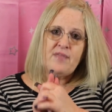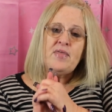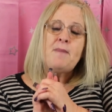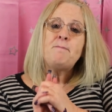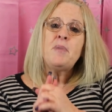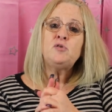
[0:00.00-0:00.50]
and
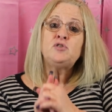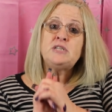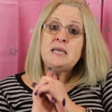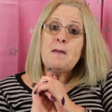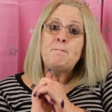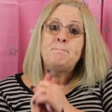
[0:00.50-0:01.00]
they're
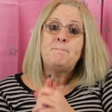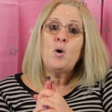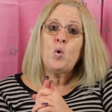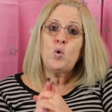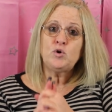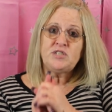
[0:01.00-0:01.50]
mostly
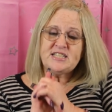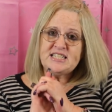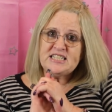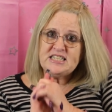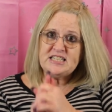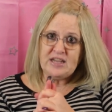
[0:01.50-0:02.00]
bored
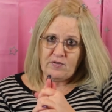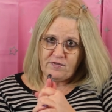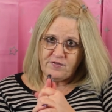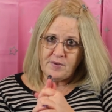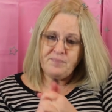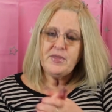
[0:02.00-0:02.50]

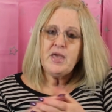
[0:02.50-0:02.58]
stiff